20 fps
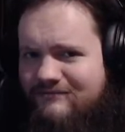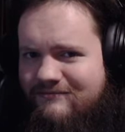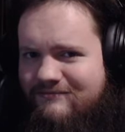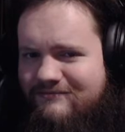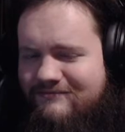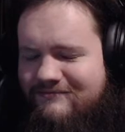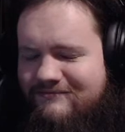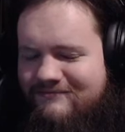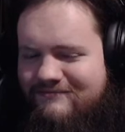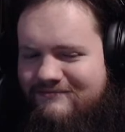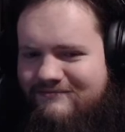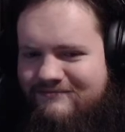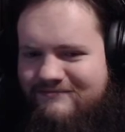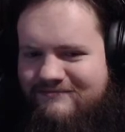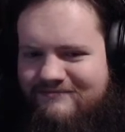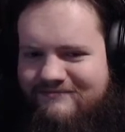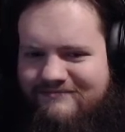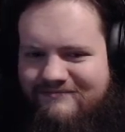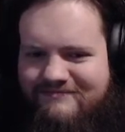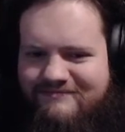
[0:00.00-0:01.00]

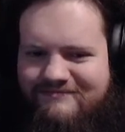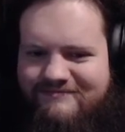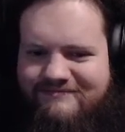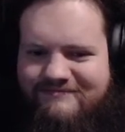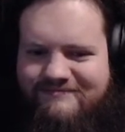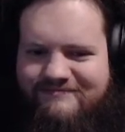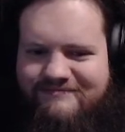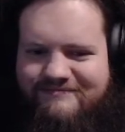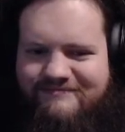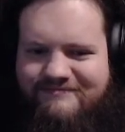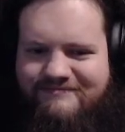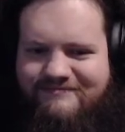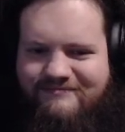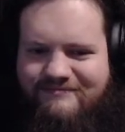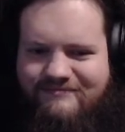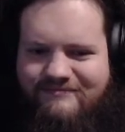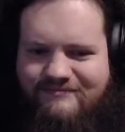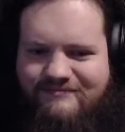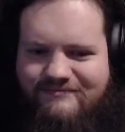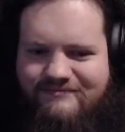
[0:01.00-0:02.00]

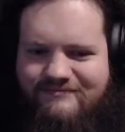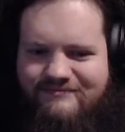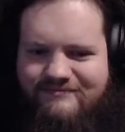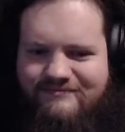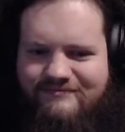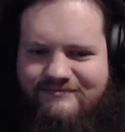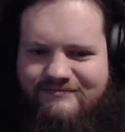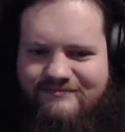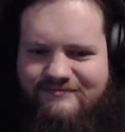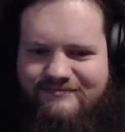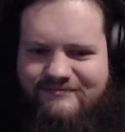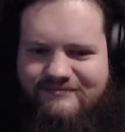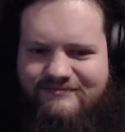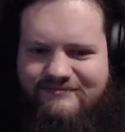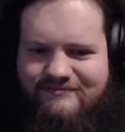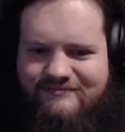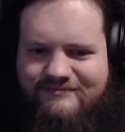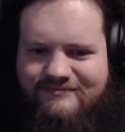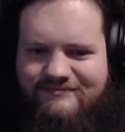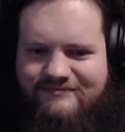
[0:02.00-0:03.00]

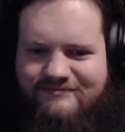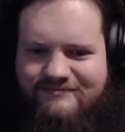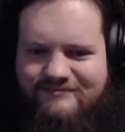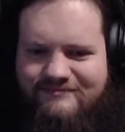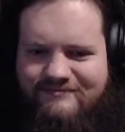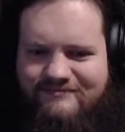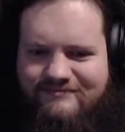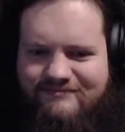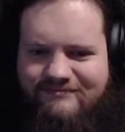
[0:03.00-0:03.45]
(no one is talking)